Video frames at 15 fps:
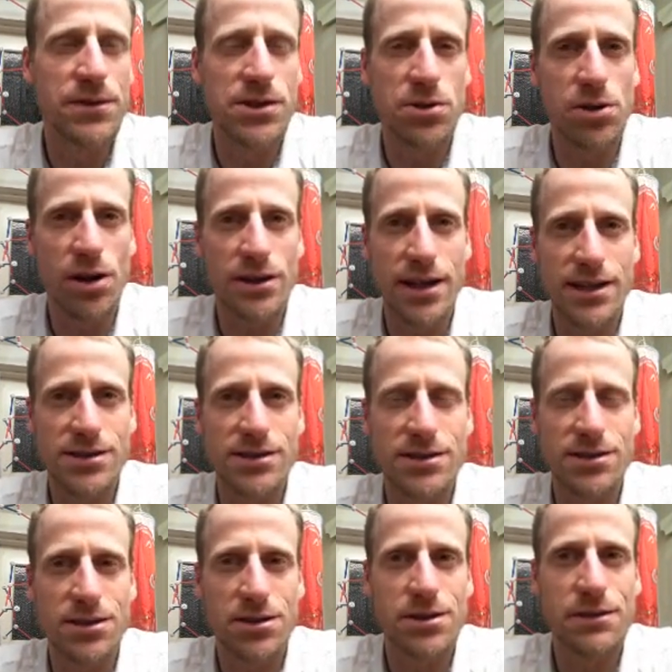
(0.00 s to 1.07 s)
subsets from the
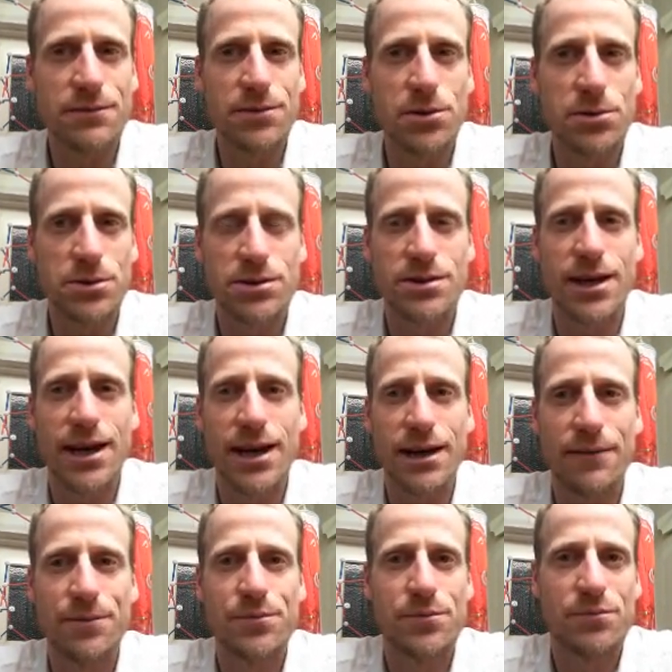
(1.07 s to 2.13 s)
models, which lets
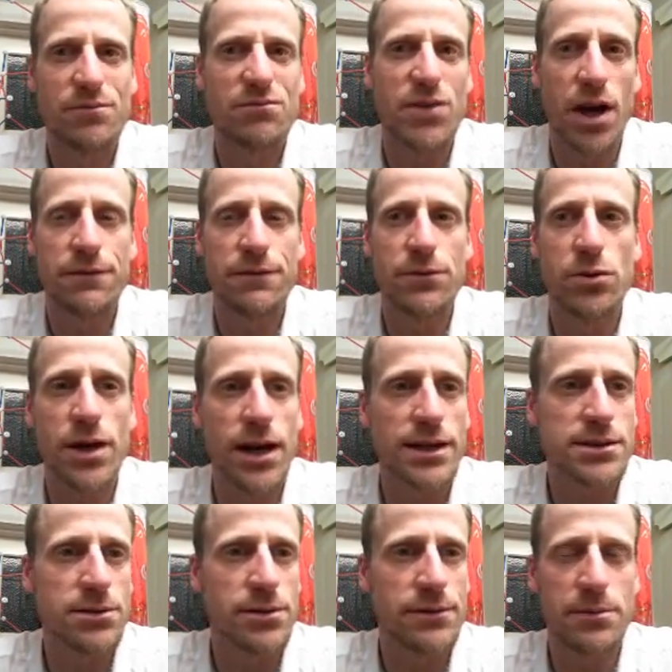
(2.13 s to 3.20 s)
special focus on
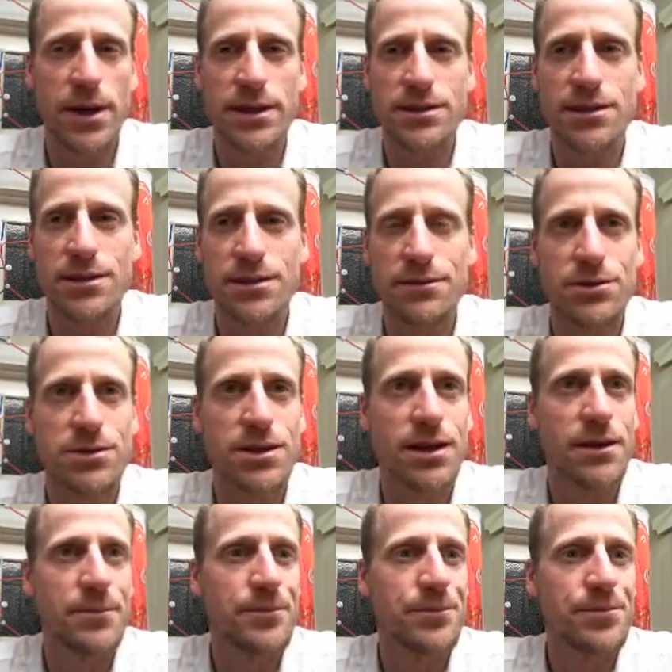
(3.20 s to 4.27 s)
the propagation
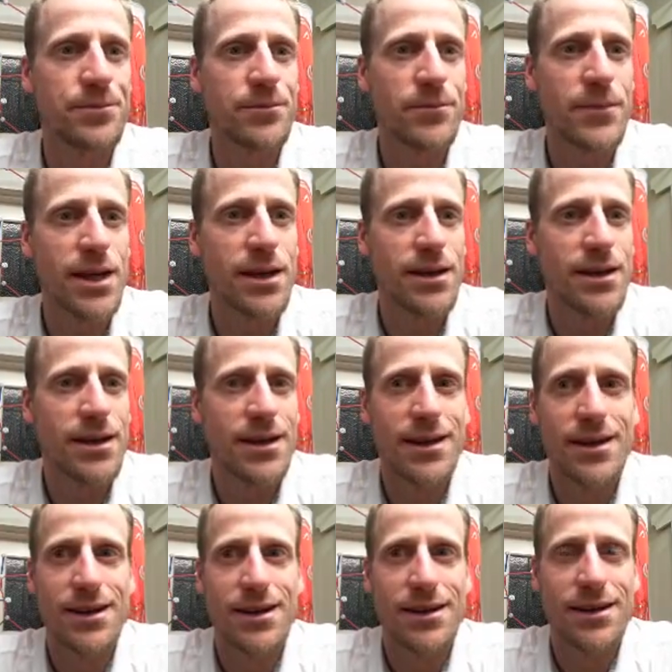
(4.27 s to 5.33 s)
properties or apparently
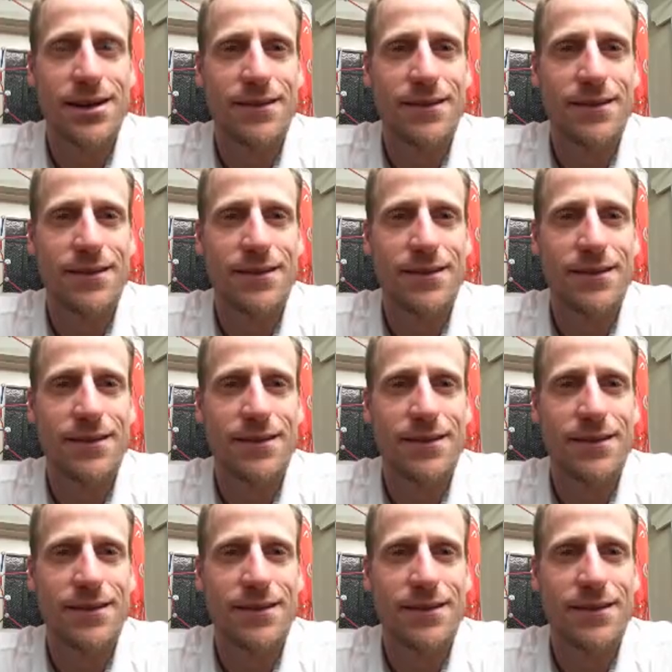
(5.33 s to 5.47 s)
propagating